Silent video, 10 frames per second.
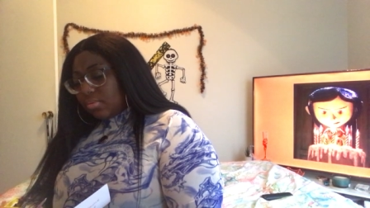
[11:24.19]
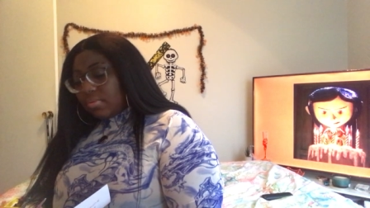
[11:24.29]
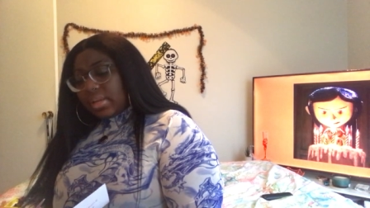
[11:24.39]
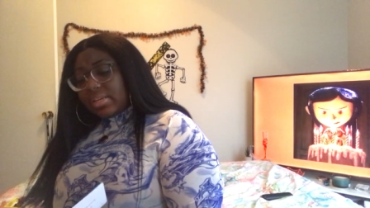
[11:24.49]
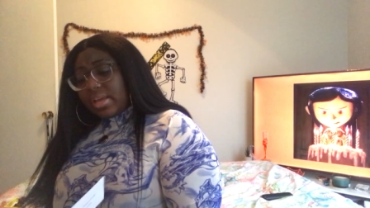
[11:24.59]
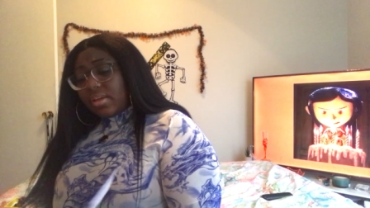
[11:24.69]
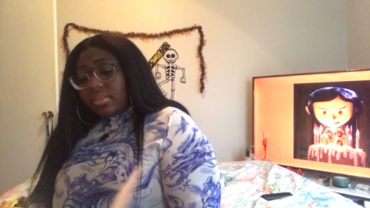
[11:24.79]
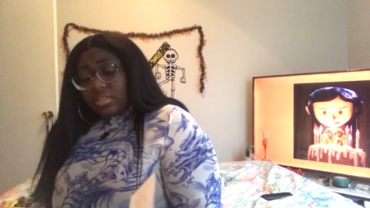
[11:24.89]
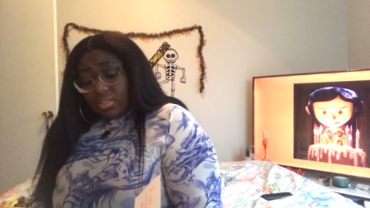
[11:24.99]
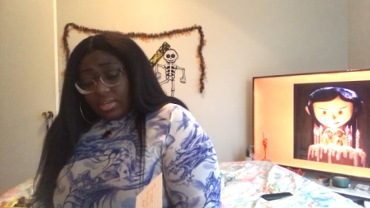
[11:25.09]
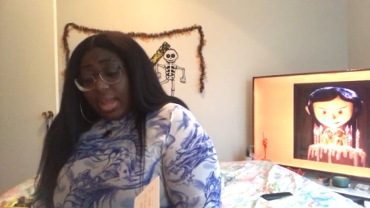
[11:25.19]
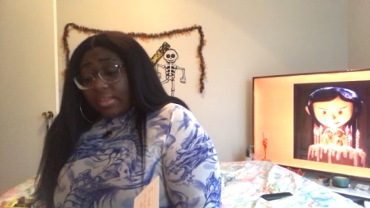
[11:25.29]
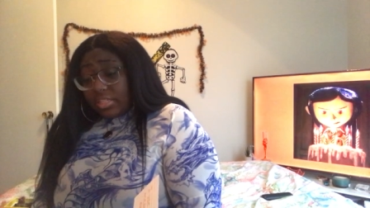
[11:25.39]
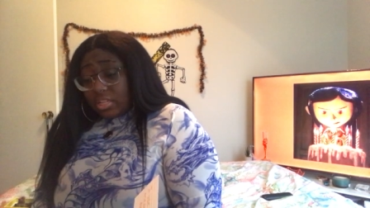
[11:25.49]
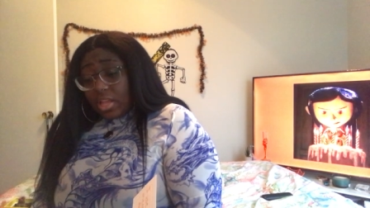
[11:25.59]
right now that now
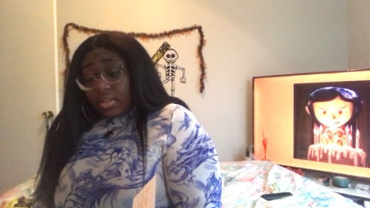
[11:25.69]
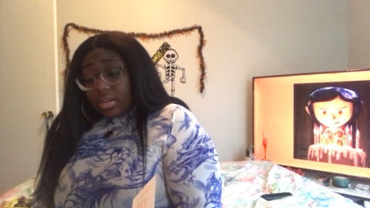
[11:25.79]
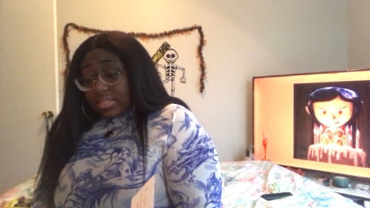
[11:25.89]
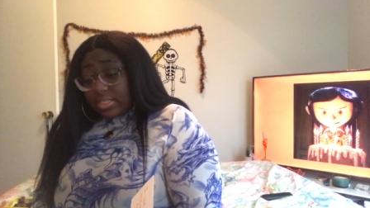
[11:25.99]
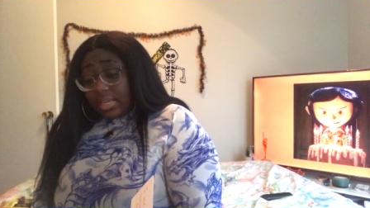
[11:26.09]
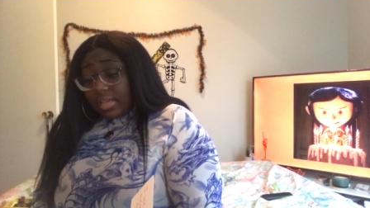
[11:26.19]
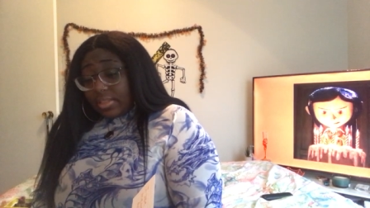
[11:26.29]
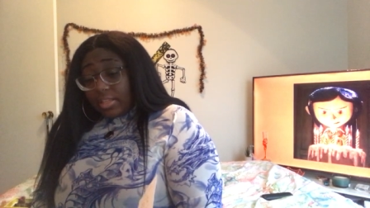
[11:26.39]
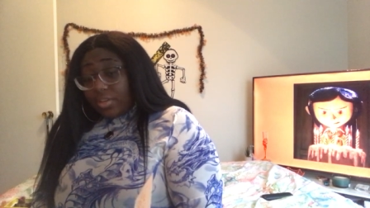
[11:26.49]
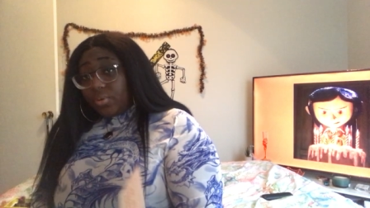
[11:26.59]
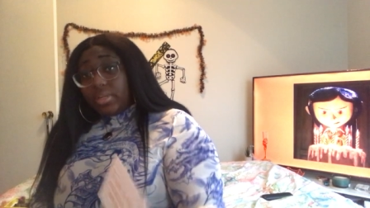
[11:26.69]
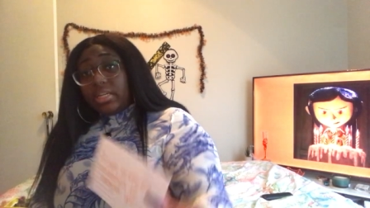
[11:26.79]
that y'all are not together they're doing